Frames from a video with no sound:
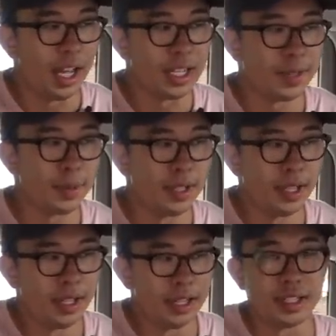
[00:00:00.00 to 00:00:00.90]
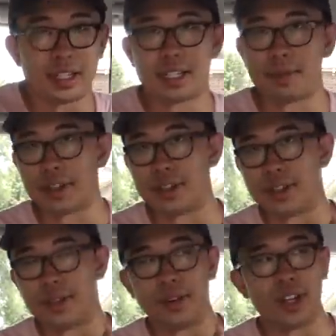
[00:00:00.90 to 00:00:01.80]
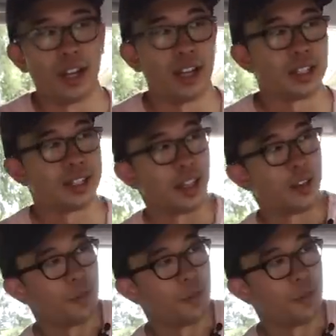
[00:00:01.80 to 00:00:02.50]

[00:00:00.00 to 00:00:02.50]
clasp is going to smash into the rear glass.